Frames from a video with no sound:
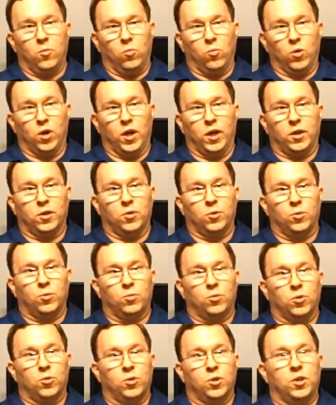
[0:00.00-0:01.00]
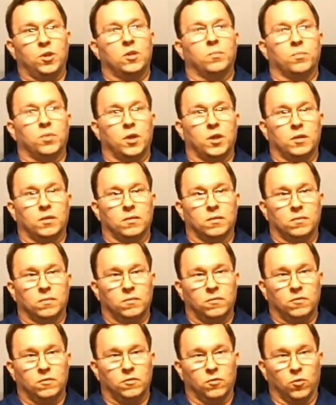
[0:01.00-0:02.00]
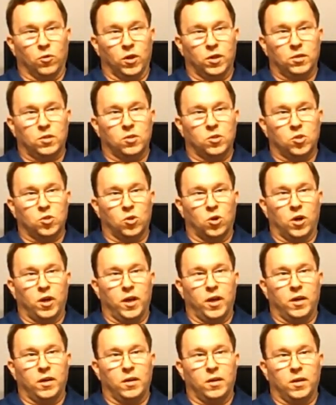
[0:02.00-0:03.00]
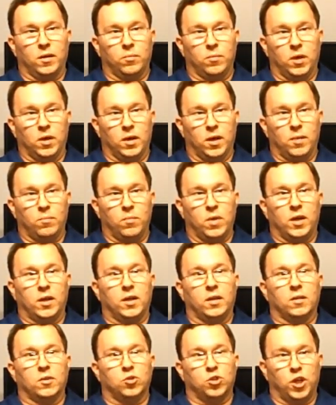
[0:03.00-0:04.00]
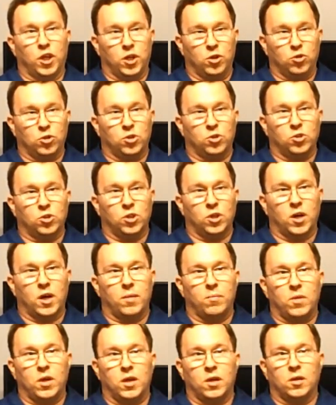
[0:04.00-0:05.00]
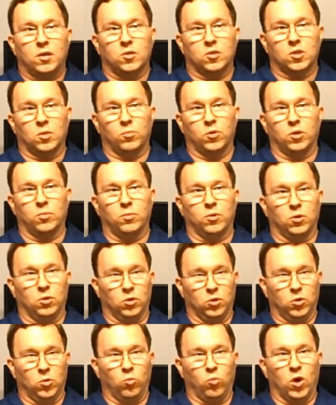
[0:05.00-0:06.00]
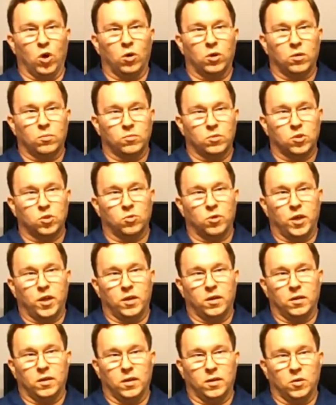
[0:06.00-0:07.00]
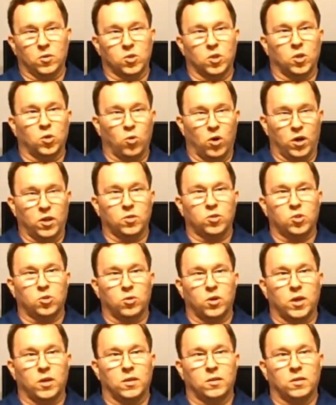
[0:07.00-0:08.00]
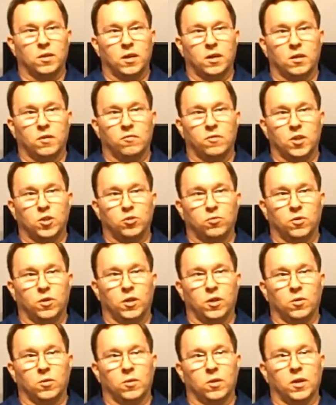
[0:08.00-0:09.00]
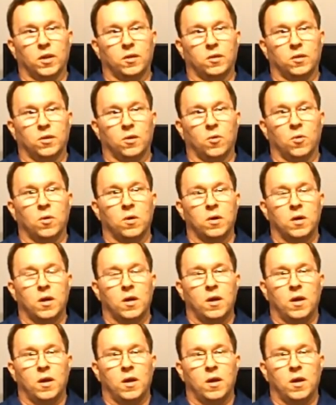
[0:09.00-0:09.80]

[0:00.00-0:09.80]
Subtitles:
When I go through and hit the button for it to start editing and making the changes that I make, because I'm going to put a little welcome screen and then there's a credit screen at the end of each video that I do.